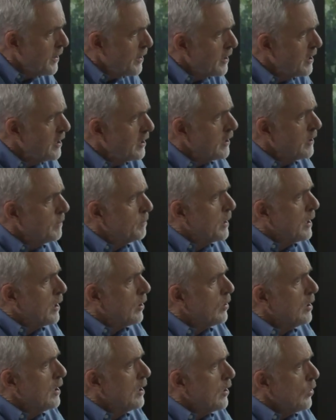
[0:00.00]
if I think
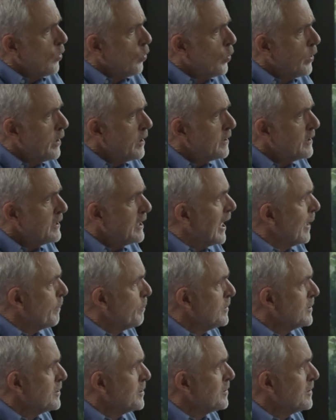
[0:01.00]
about where the
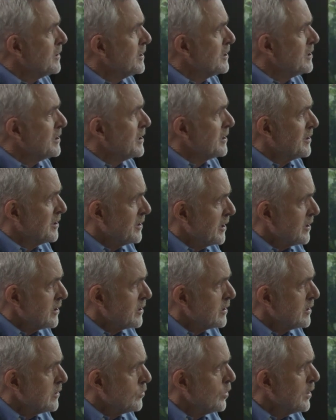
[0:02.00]
opportunities
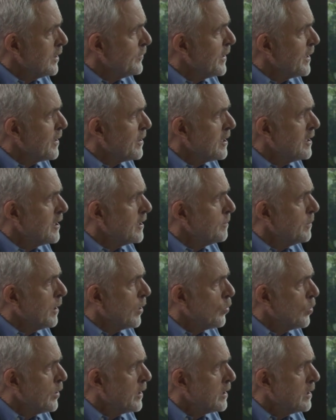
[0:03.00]
exist? What if I think
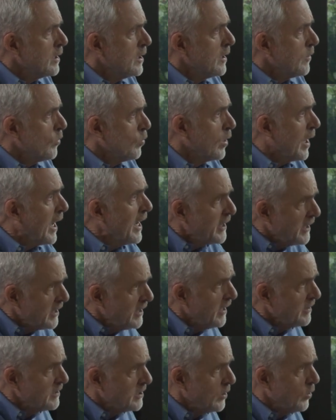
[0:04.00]
about where
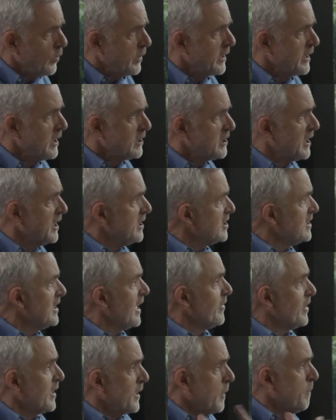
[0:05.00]
I can, as an
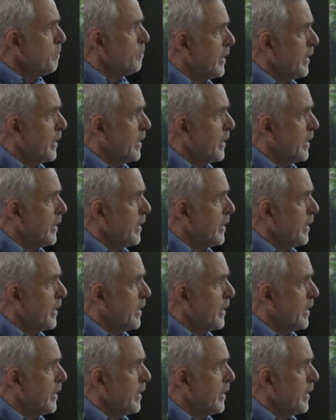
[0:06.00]
organization, have an